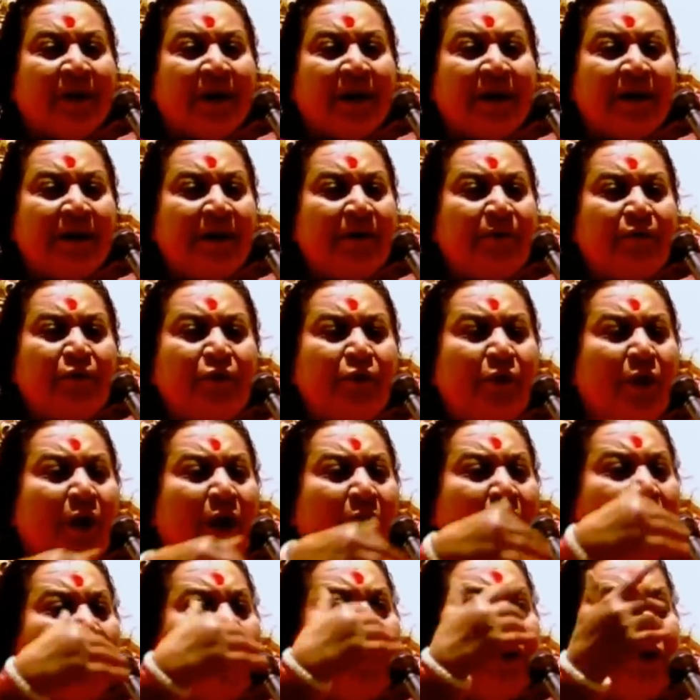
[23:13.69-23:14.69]
And if you
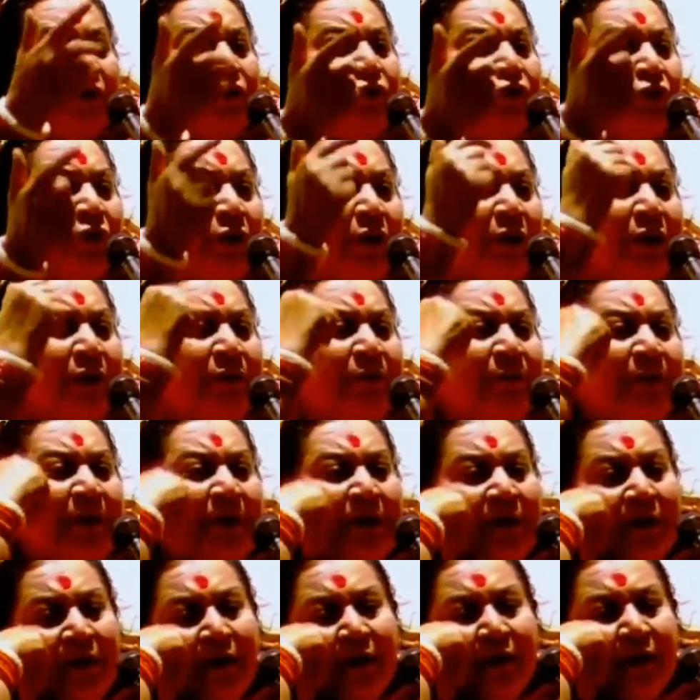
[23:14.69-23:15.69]
are not
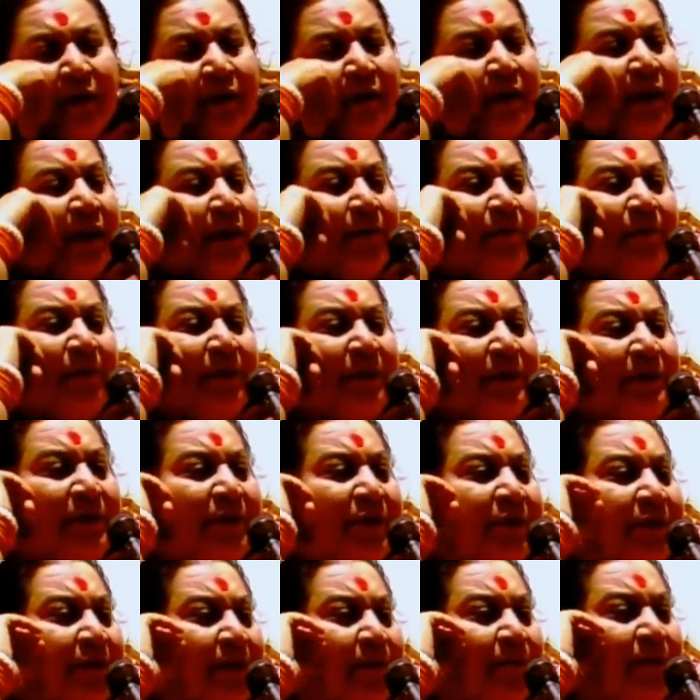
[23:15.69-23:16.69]
joy-giving, that means
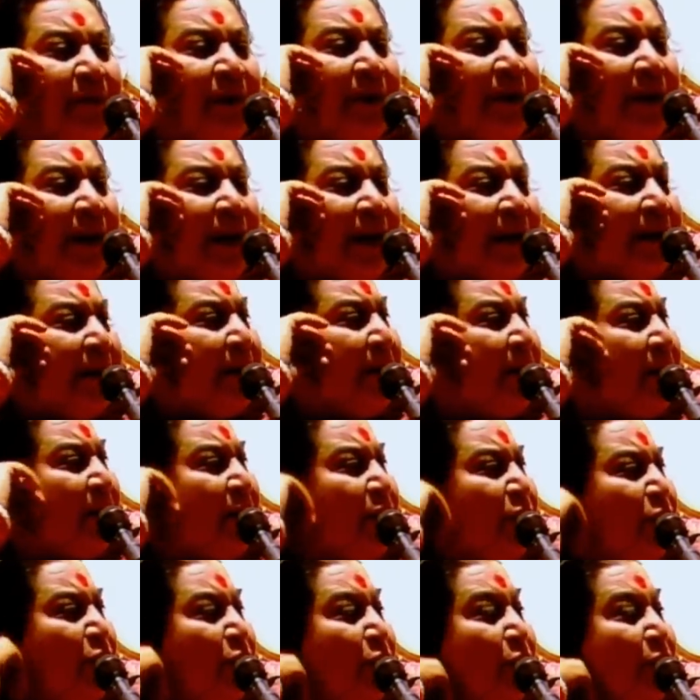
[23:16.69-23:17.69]
there's something lacking
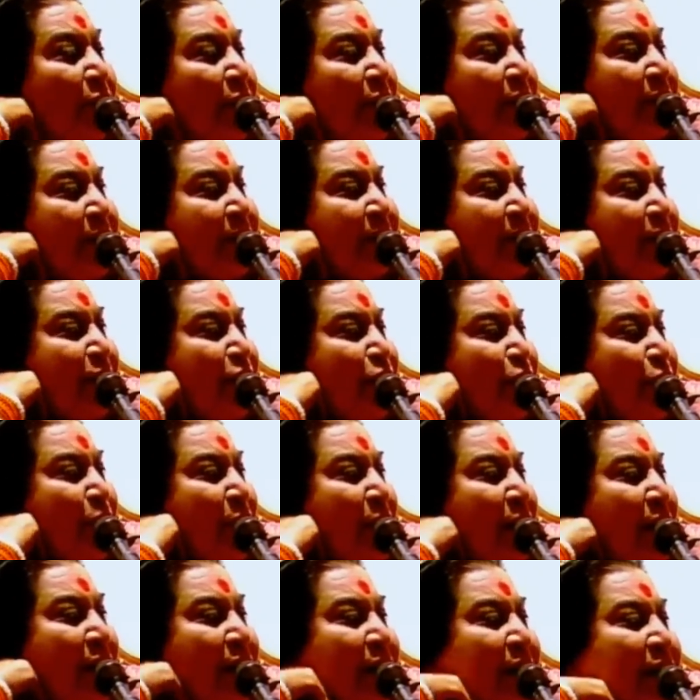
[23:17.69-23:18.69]
in your
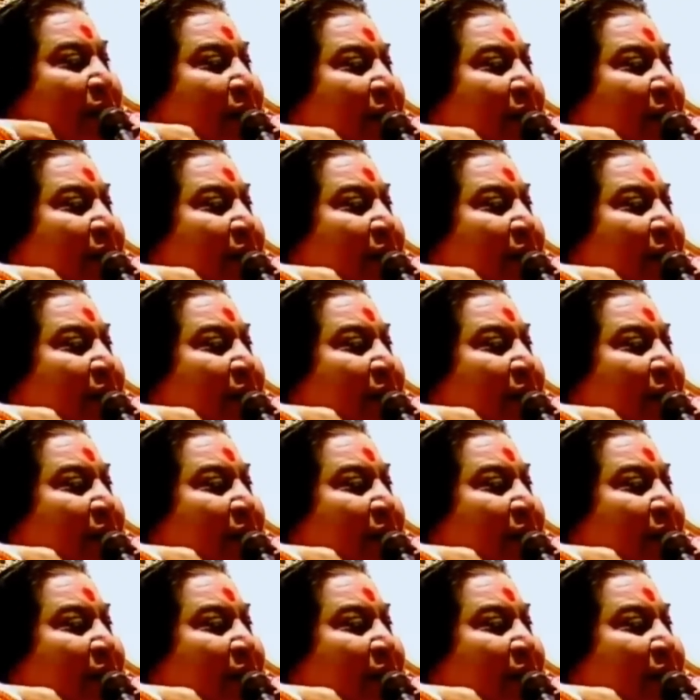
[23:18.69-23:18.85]
sahaja-yoga,